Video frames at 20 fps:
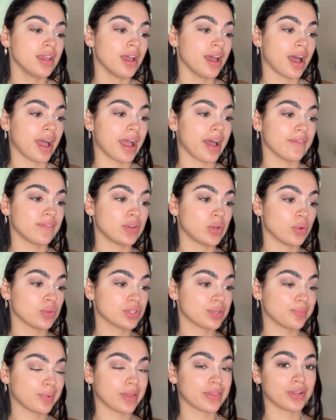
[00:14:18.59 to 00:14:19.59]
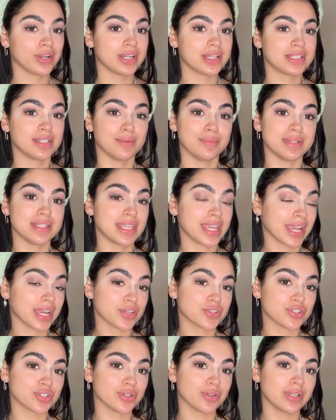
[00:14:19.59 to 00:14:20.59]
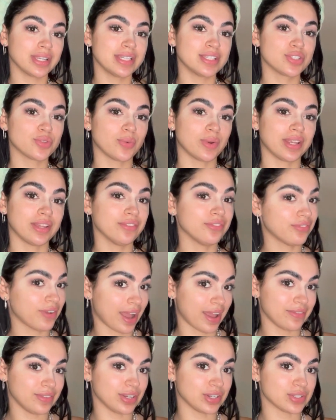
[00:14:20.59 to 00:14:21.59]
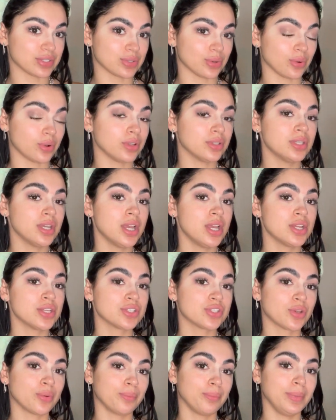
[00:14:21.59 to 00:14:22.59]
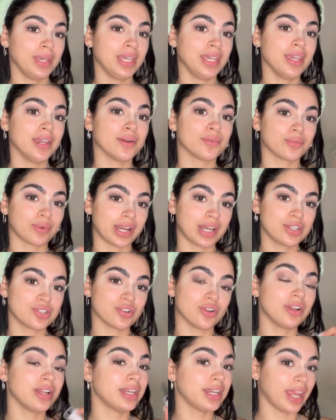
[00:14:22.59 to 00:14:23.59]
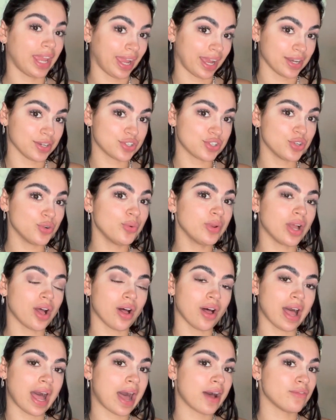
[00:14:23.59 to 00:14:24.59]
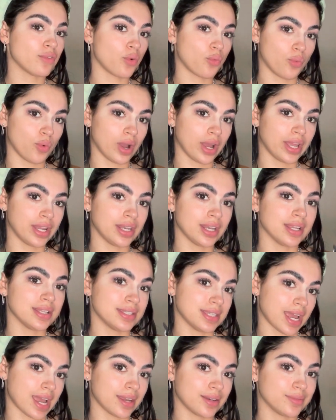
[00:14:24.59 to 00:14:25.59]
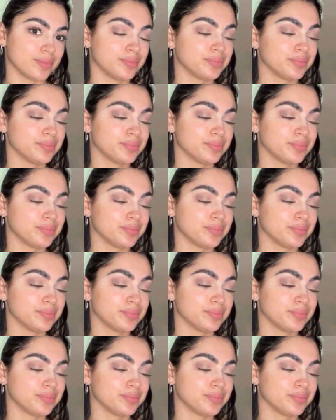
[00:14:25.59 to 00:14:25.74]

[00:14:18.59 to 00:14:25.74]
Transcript: I have an older brother. His name is Andrew. He's 25 years old. So me, Rachel, and Andrew, we all have one dad.